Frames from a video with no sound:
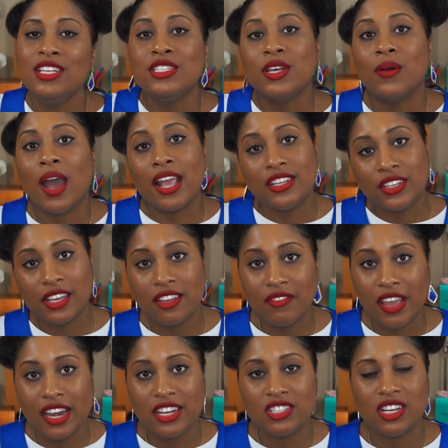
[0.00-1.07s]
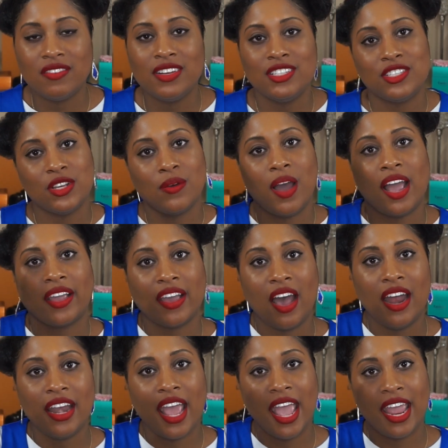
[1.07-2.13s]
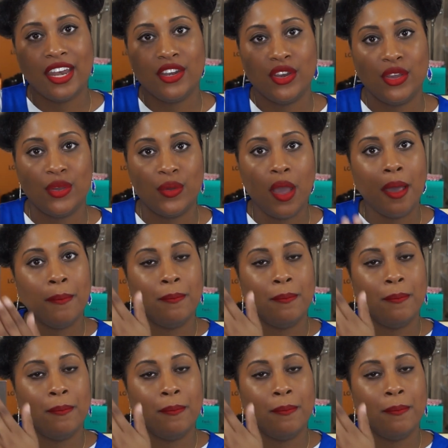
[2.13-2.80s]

So I took advantage of it. So I got a new